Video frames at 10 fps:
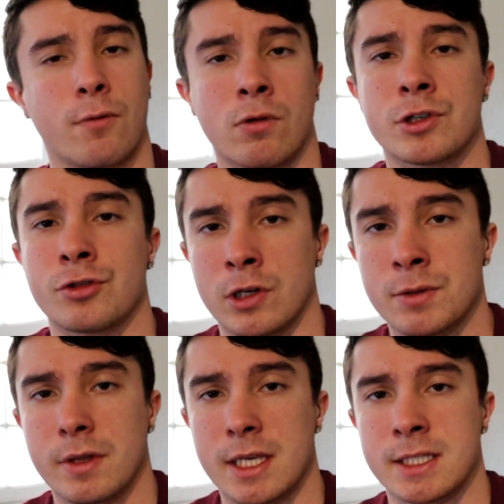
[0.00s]
of course
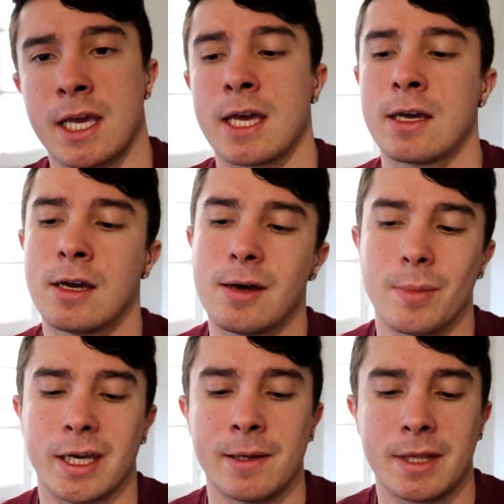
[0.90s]
trust what they say,
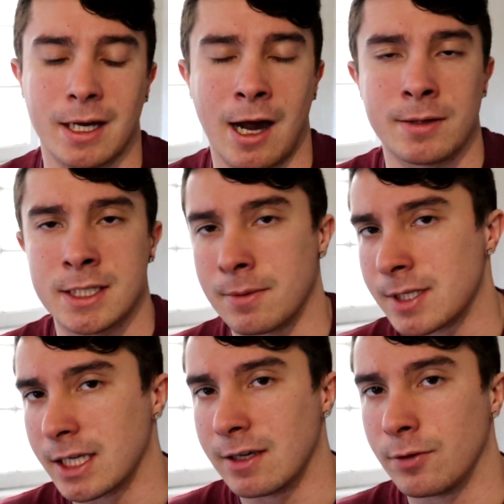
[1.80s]
but keep the
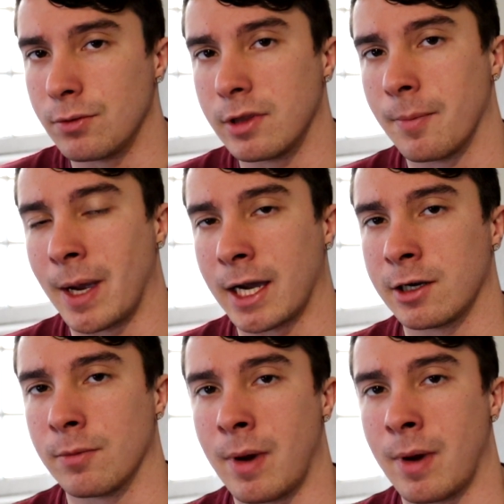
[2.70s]
concepts I give you in the back of your